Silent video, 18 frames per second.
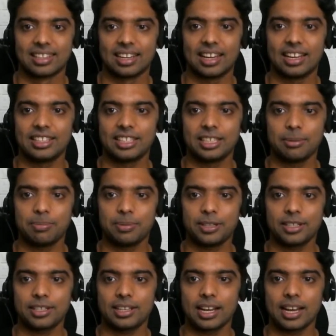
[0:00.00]
Hi
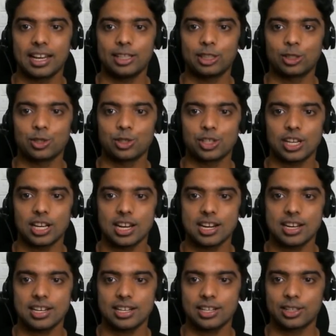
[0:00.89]
Deepak, hi
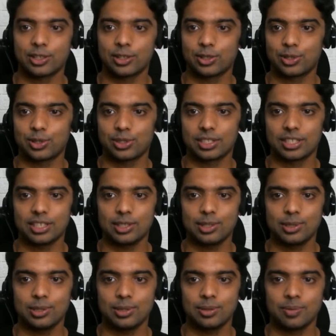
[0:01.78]
Tushar, good to see
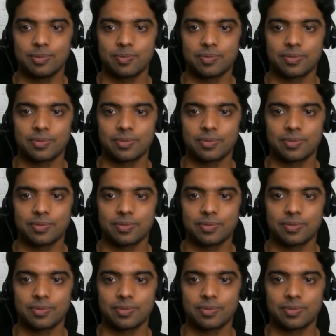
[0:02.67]
you.